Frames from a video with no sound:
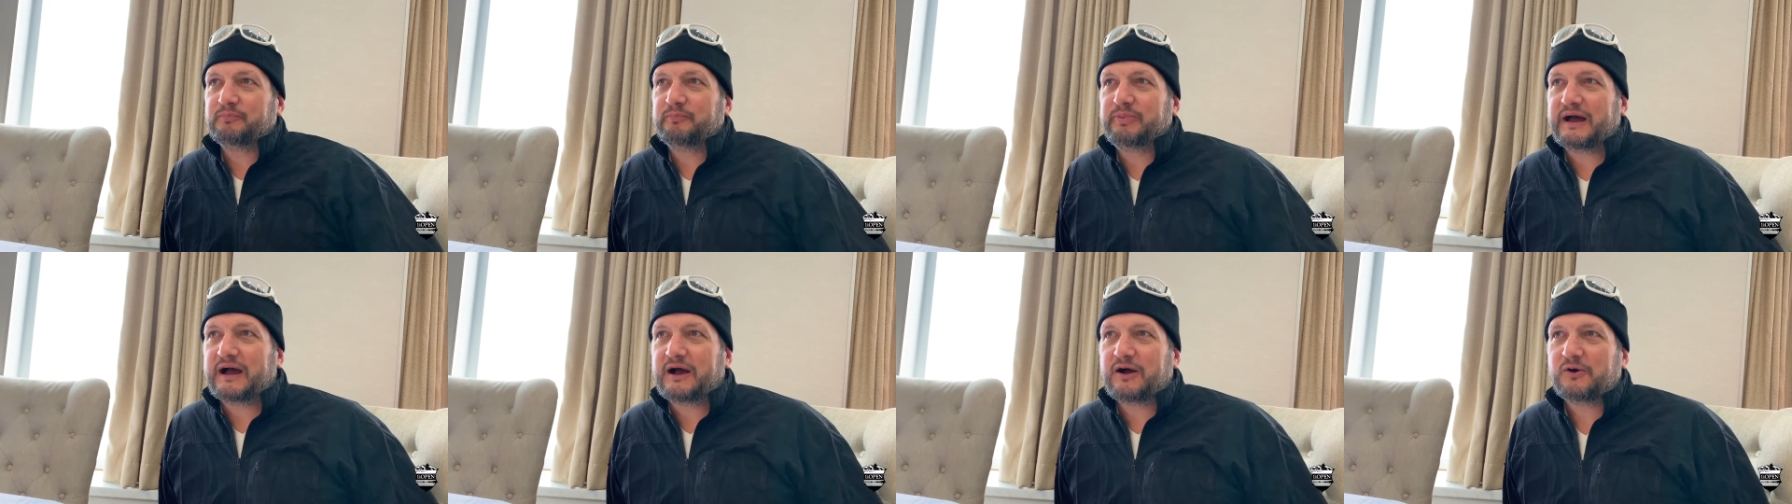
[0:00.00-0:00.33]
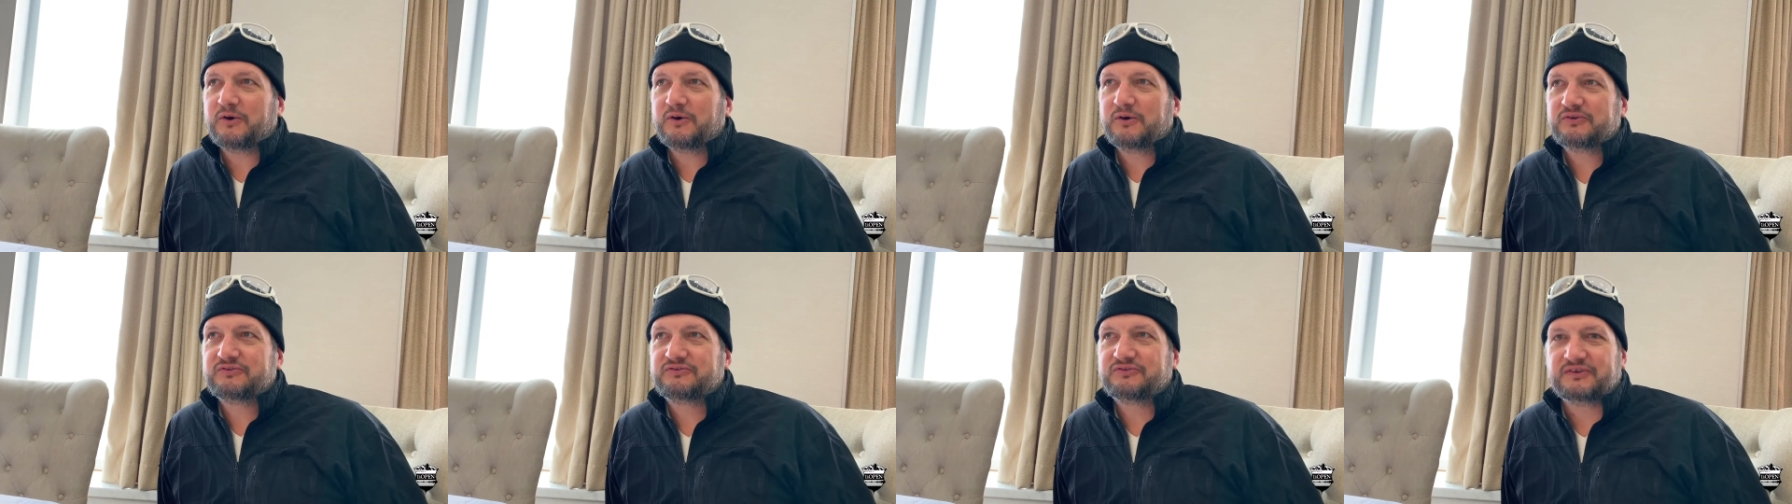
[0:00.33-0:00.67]

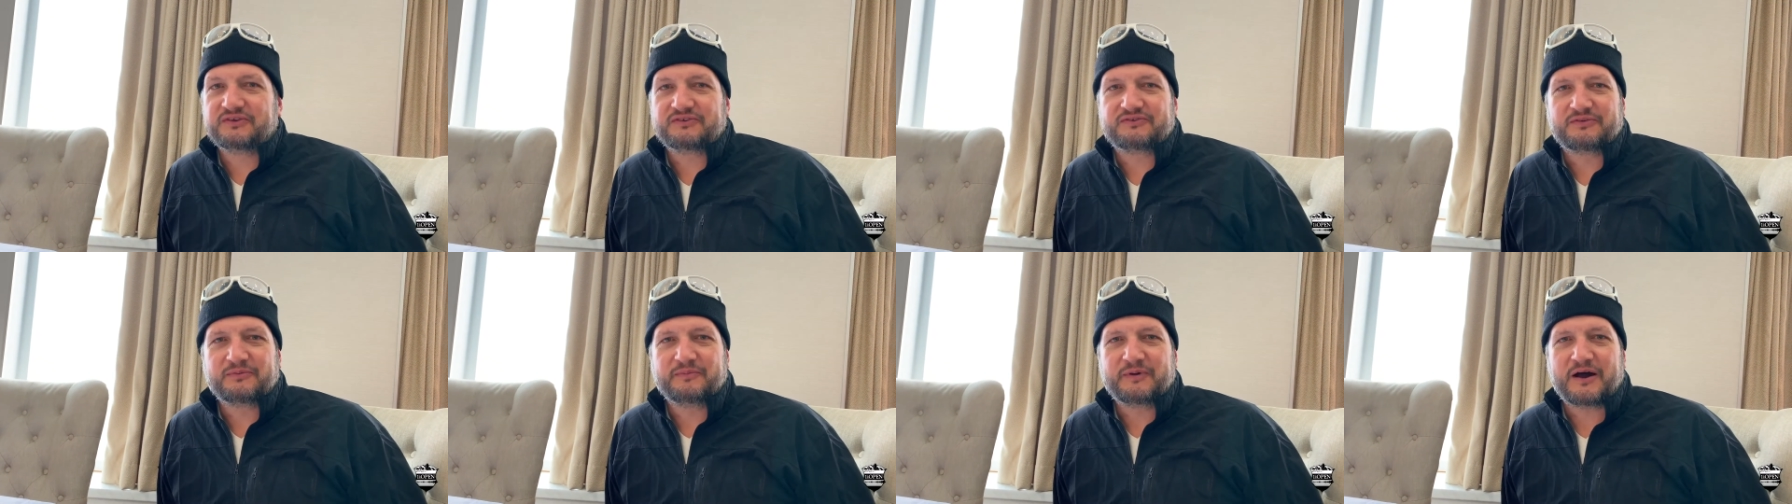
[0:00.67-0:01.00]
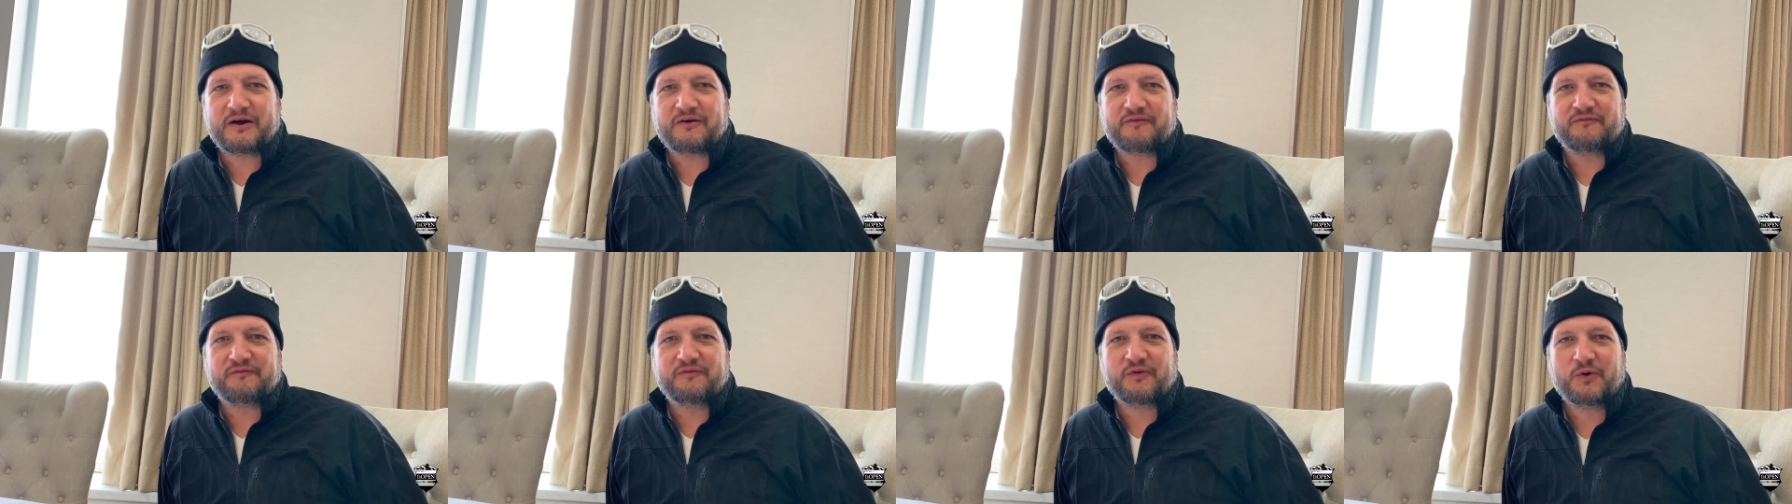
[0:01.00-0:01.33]
bow since
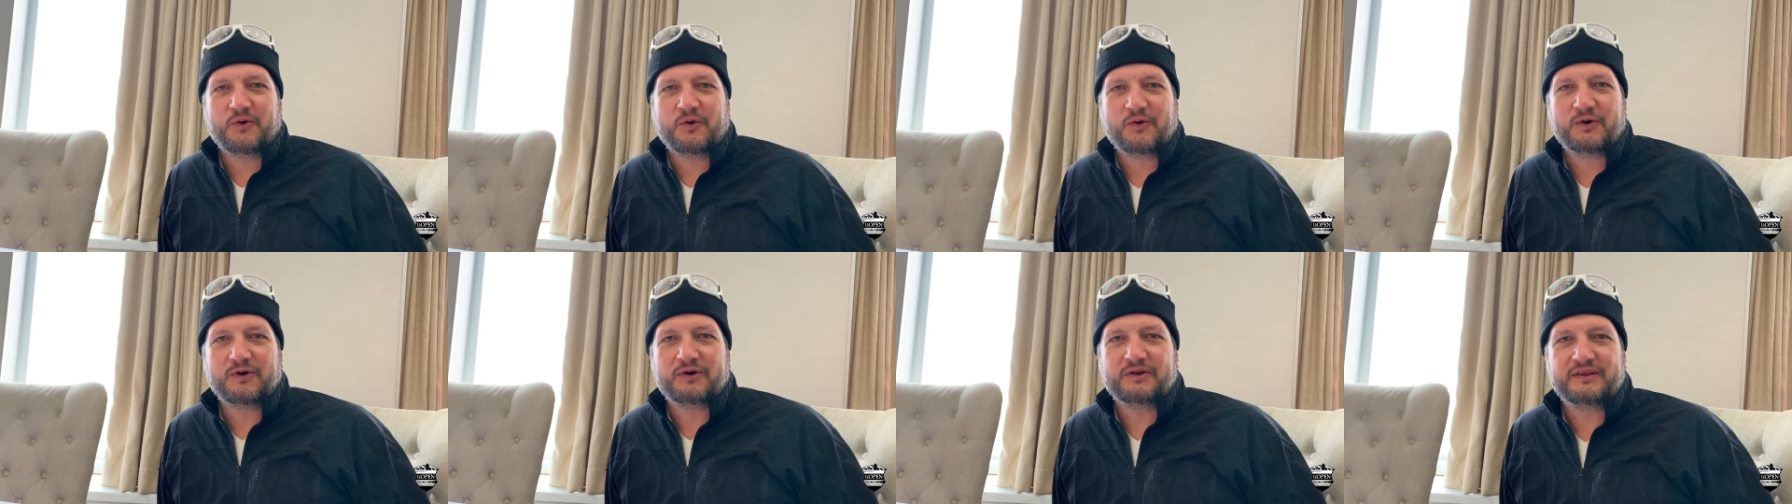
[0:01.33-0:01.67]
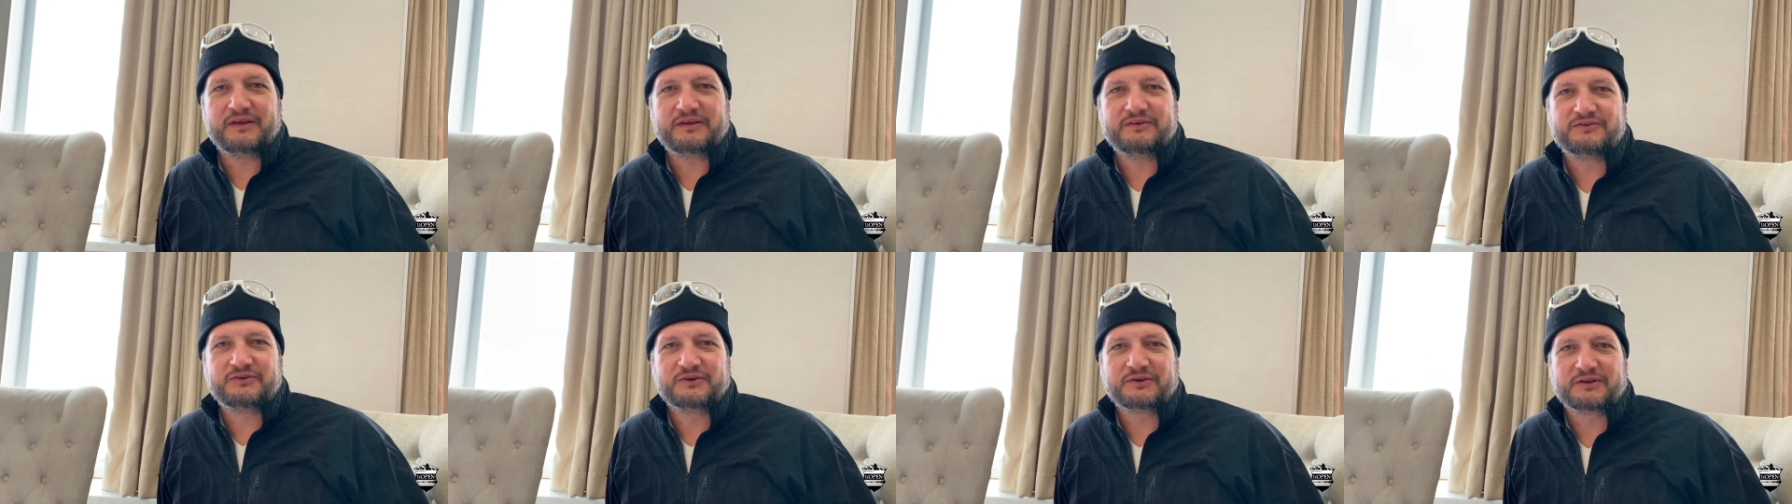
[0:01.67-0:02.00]
about four and
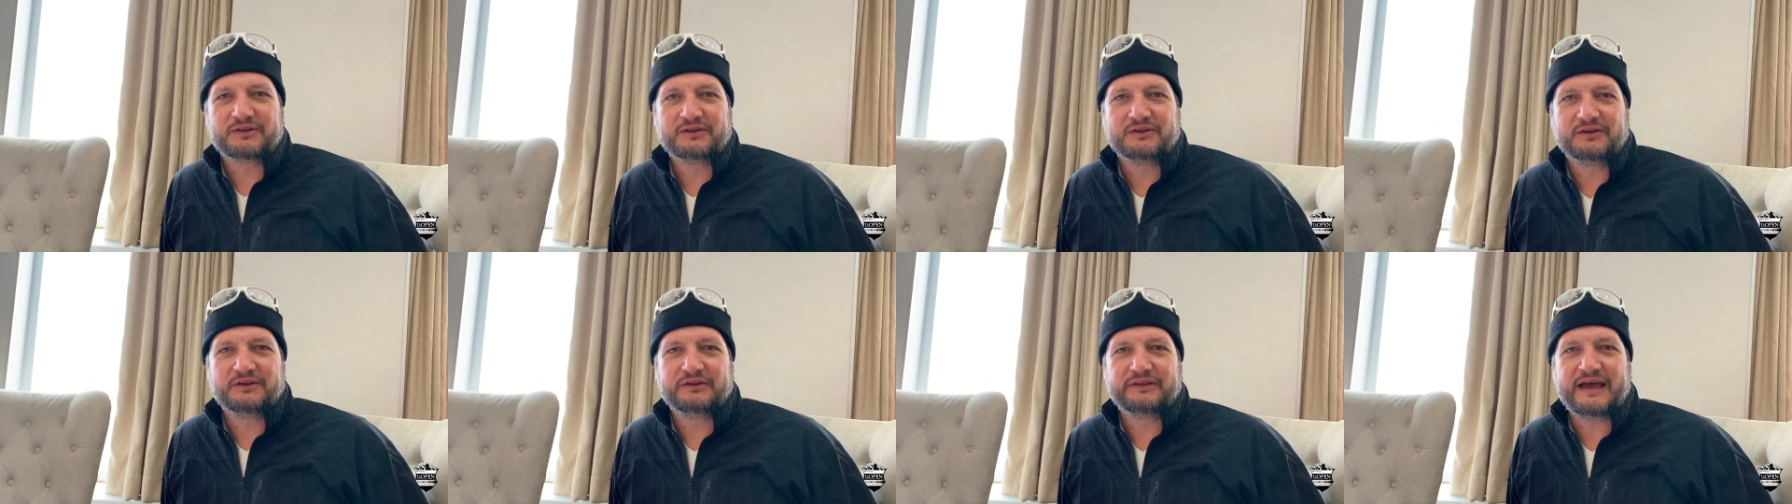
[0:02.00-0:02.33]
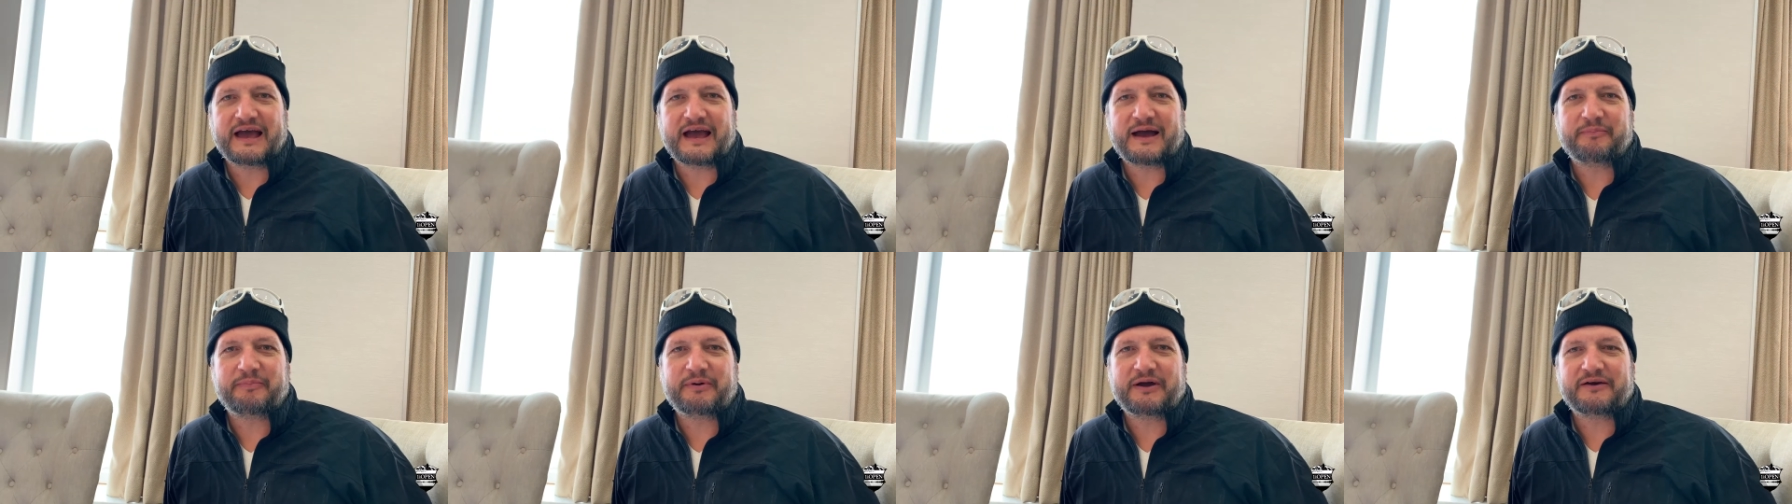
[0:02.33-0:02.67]
then took yeah, a little
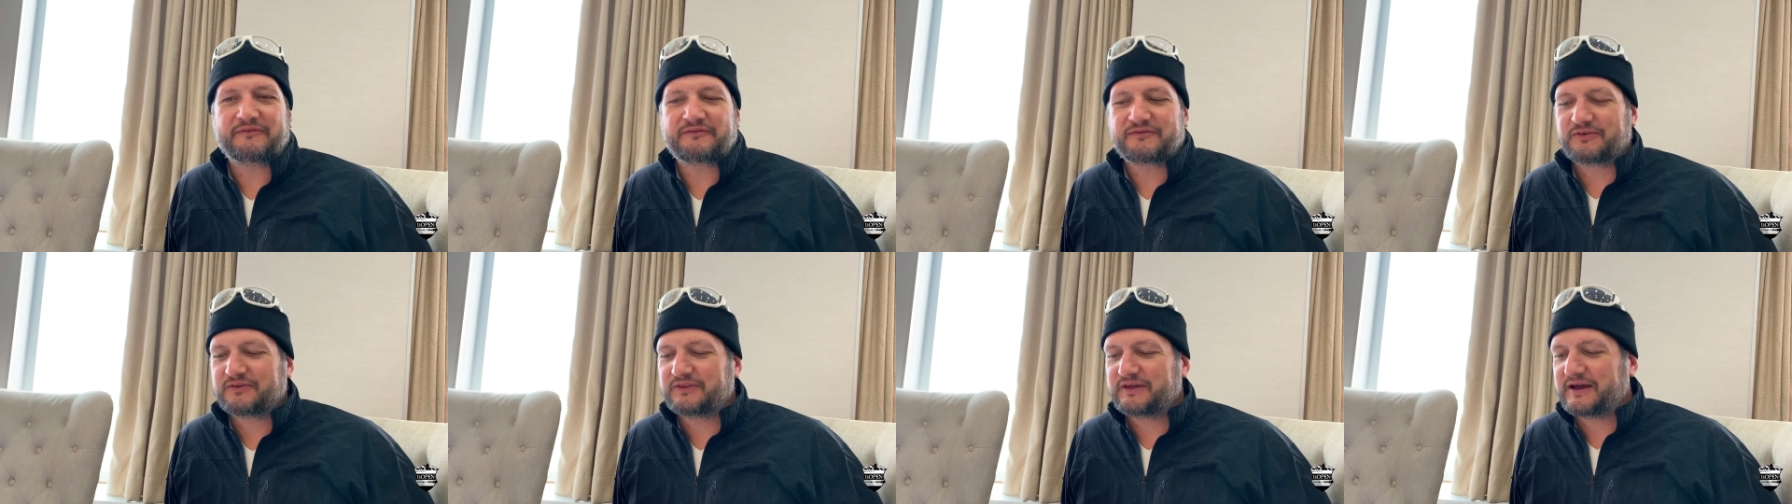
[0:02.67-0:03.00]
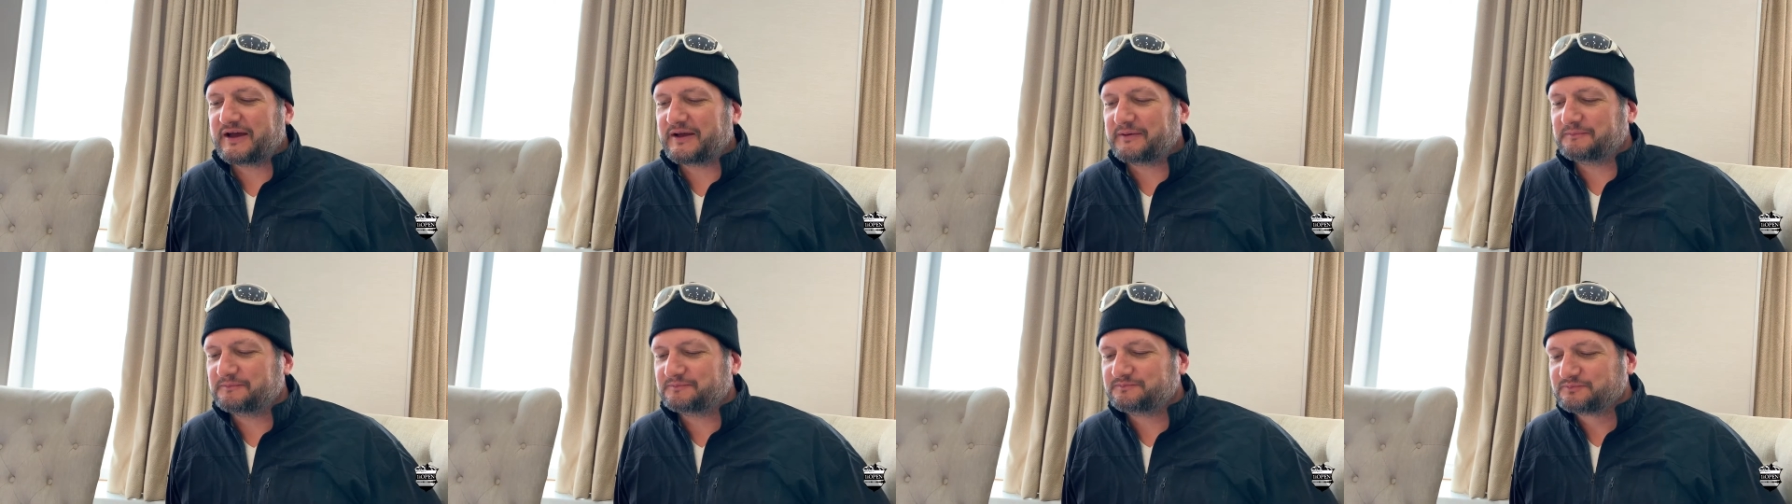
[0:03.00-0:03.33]
nap she, after she
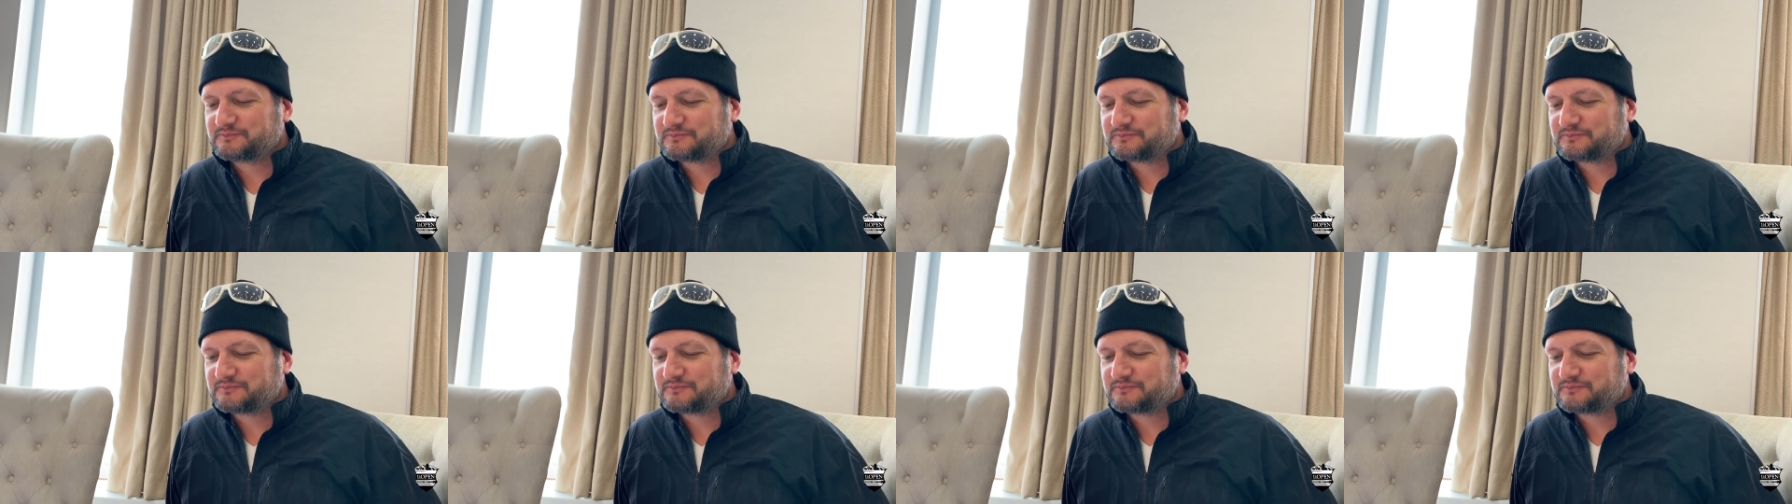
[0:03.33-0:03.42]
that.